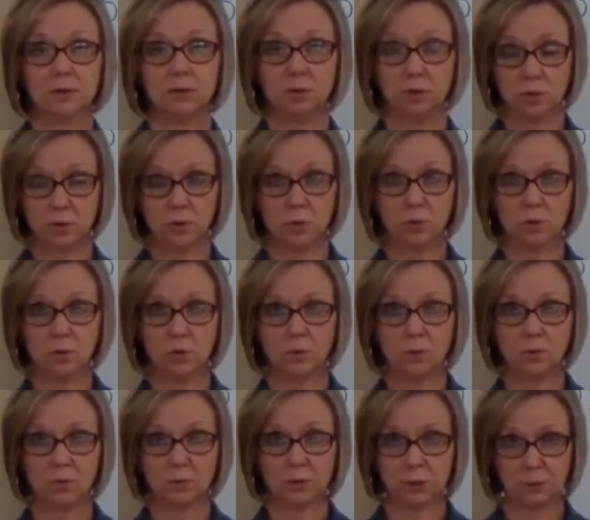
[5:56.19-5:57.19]
to
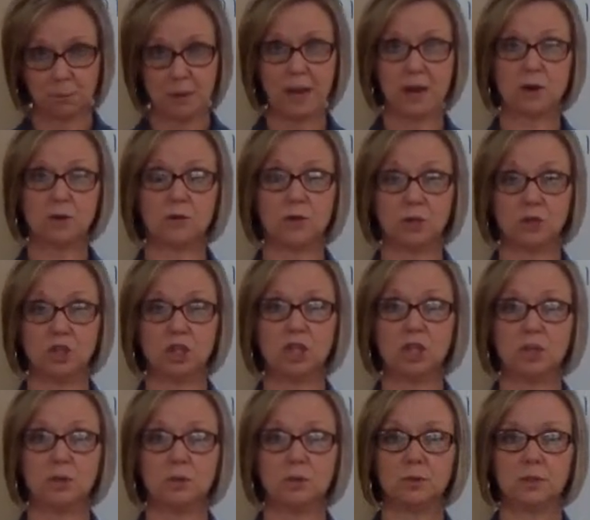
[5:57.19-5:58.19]
spare the
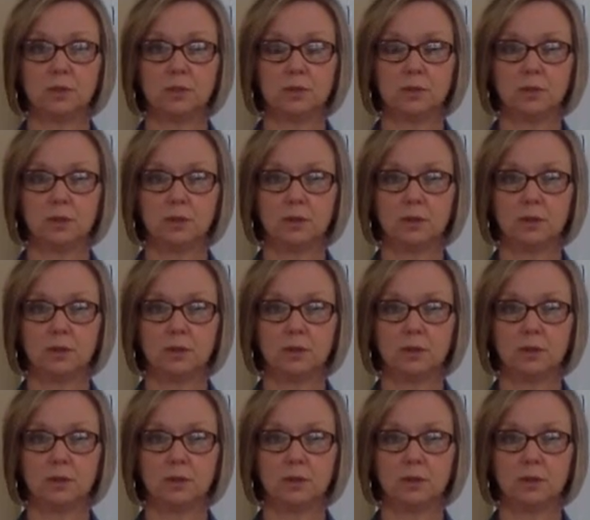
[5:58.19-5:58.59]
Jews.